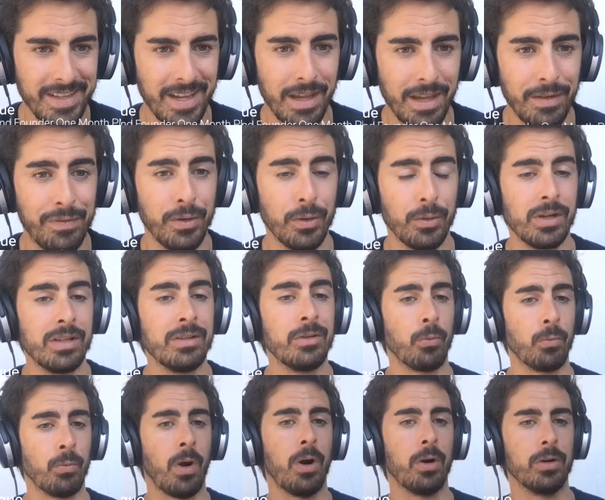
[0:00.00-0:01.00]
if you're in the
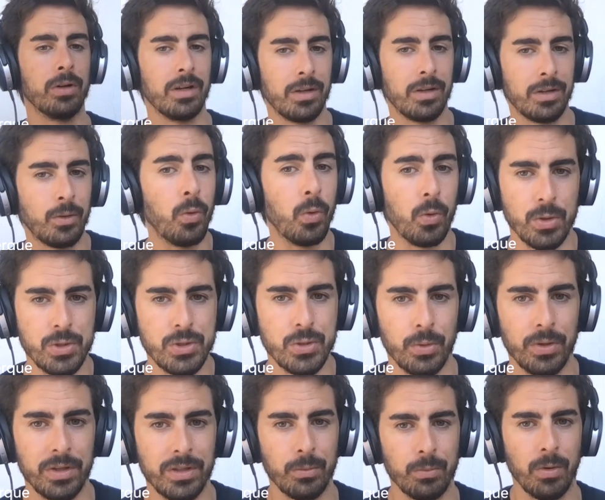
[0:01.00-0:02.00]
wrong course
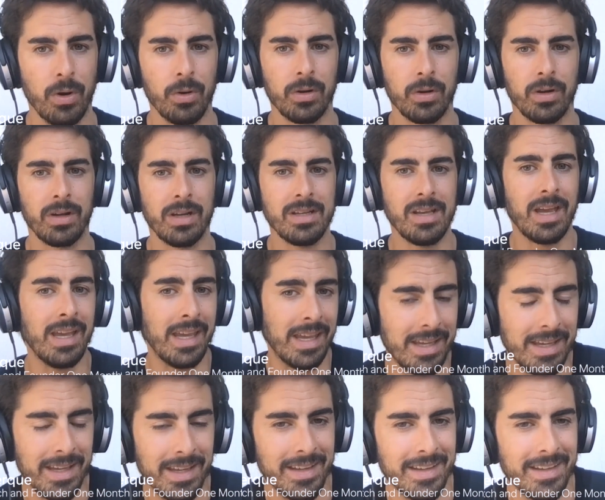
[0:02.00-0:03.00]
or in the wrong
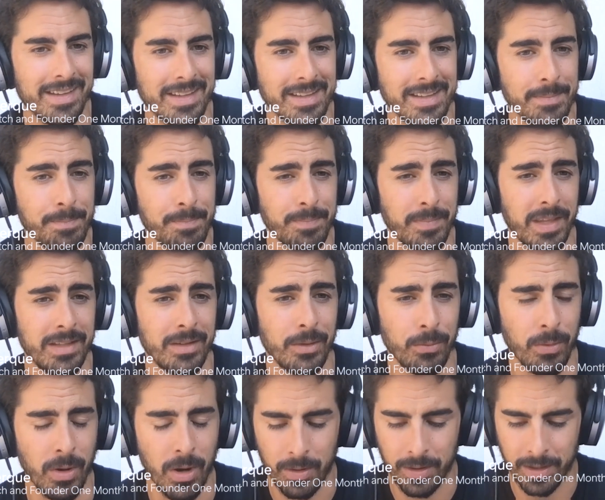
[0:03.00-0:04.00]
uh, in the
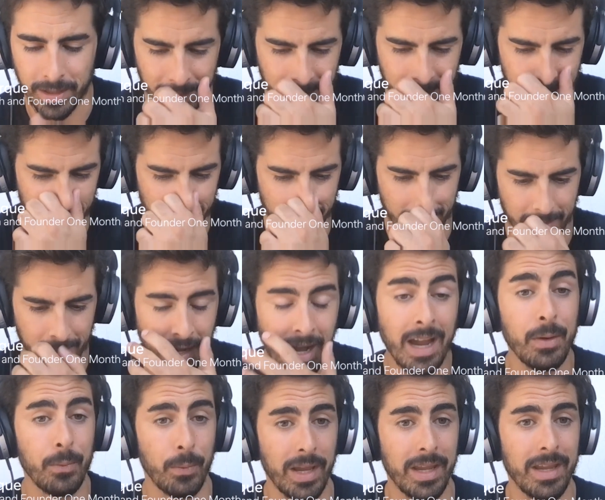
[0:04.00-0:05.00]
wrong uh,
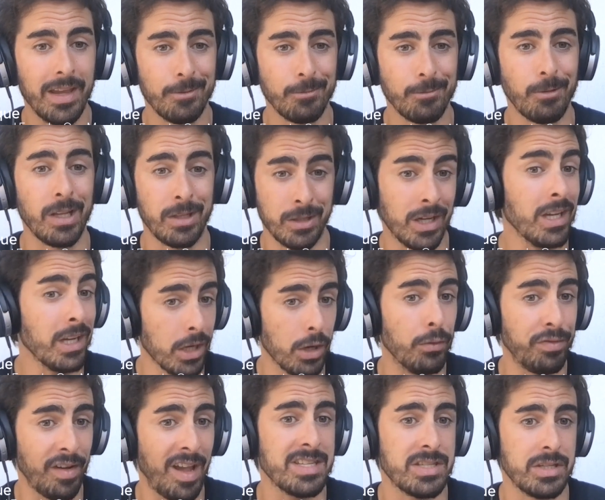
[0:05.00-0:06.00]
highway, right? You're going to go
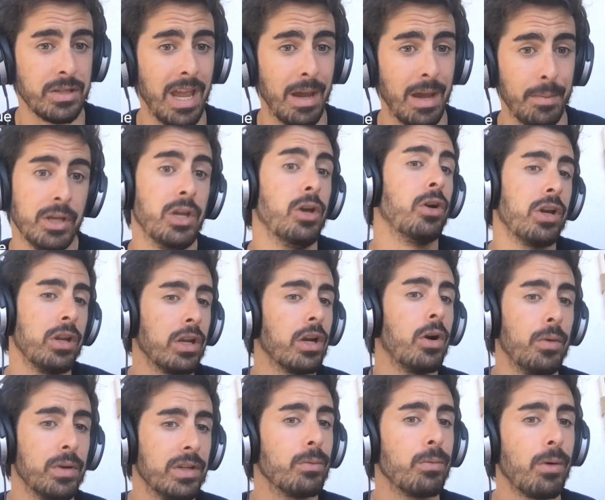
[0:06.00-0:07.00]
faster, yeah, but you're going to
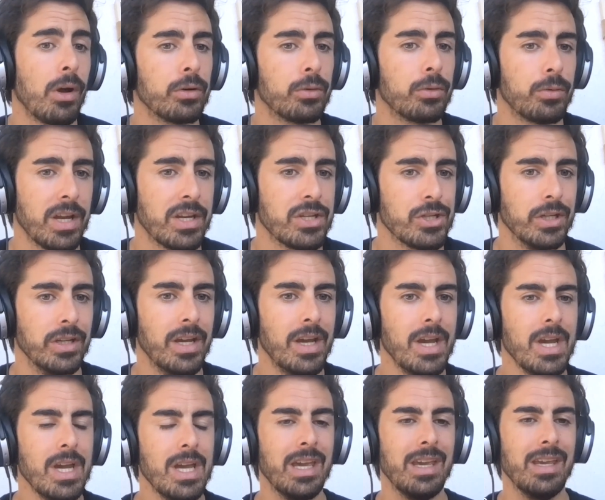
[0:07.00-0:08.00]
go in the wrong direction.
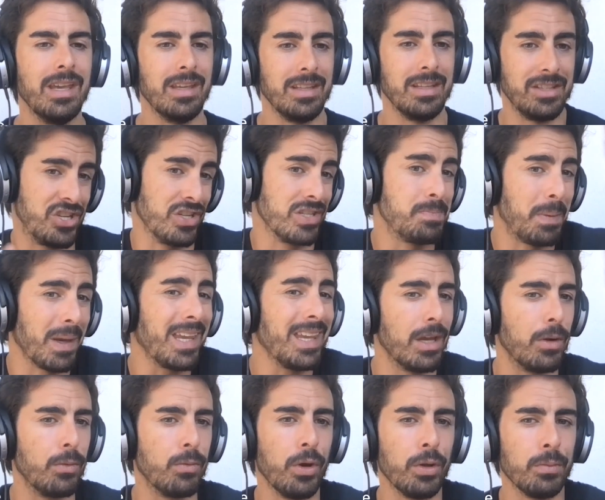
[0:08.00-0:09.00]
It, just
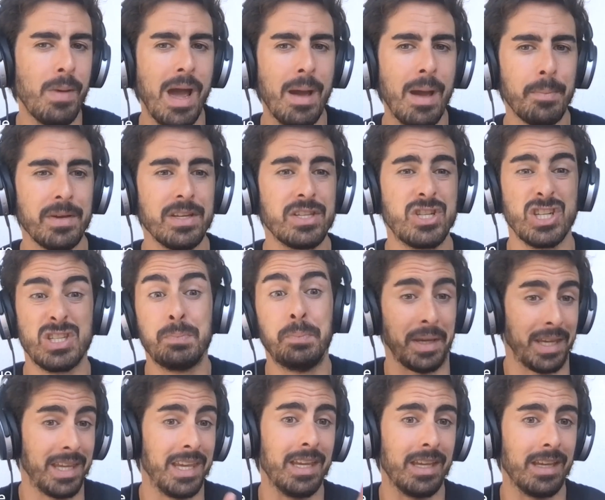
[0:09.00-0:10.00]
picking a roadmap is just
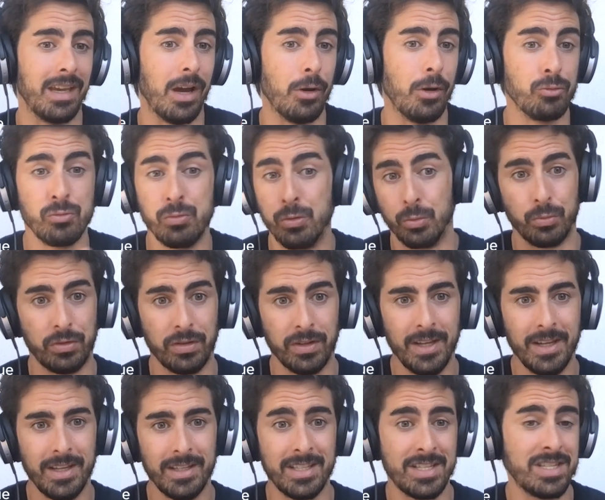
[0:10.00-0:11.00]
picking a route.
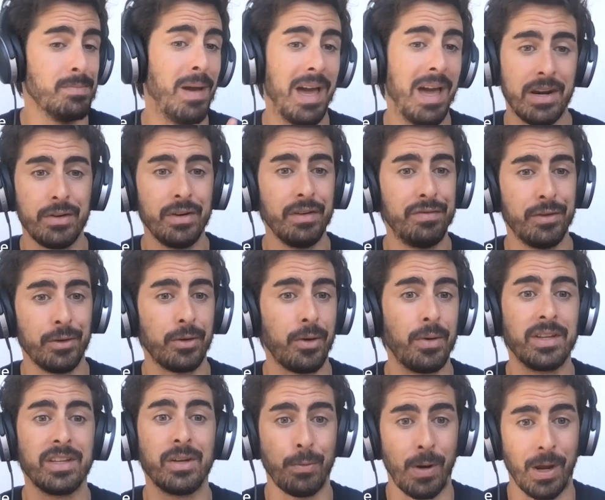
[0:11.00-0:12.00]
Doesn't matter if you're
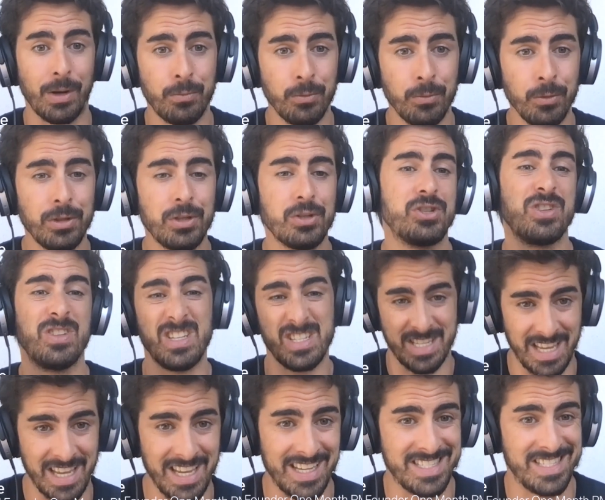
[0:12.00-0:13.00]
going the right route, you
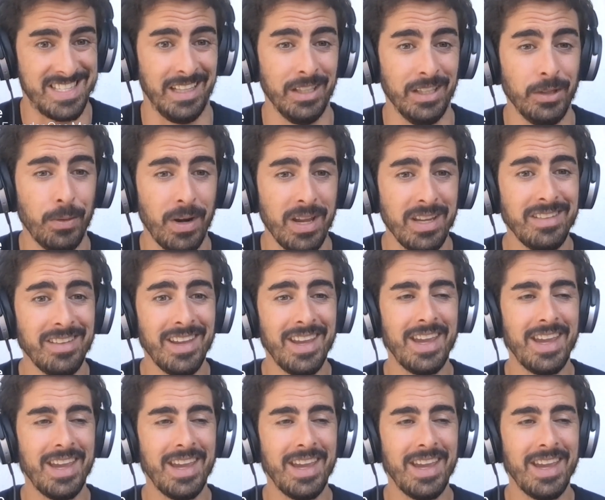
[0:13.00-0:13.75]
just accelerate